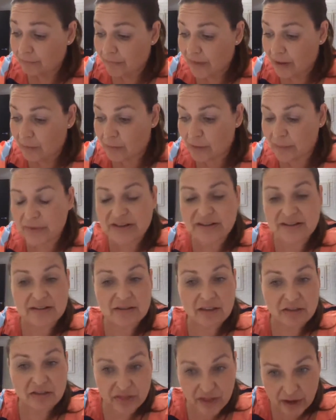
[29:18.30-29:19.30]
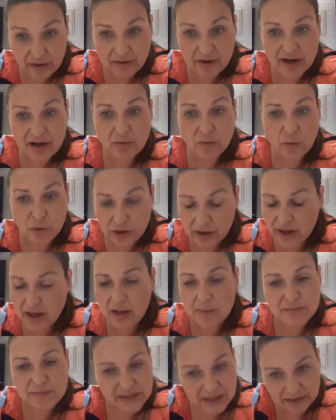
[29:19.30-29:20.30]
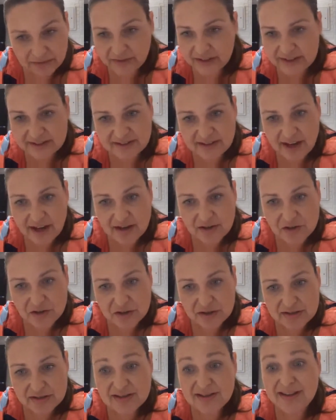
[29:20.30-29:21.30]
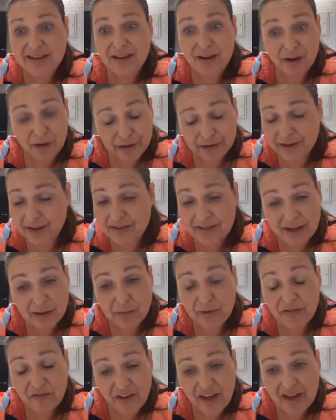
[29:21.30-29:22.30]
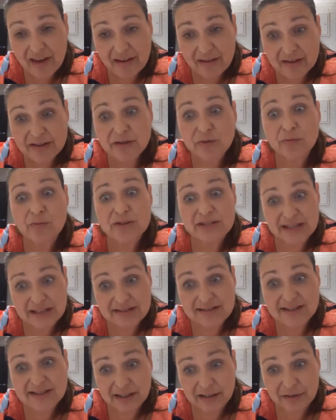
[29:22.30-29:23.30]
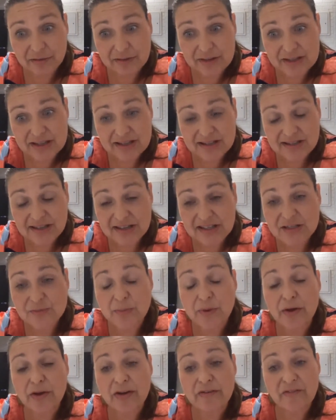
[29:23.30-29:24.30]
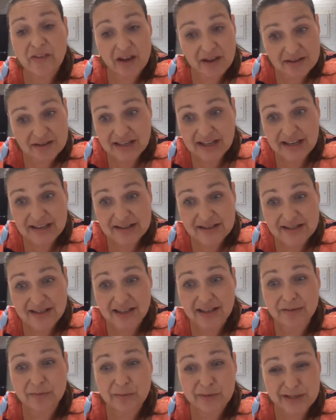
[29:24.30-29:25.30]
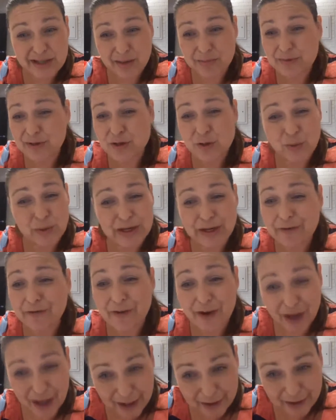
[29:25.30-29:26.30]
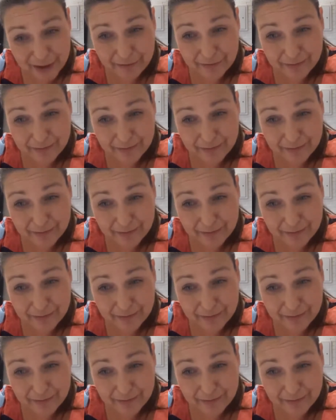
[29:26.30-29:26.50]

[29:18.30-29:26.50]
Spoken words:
And when we did the thorough workups and investigations, the only thing we found was insulin resistance, but her fasting insulin was up to 25.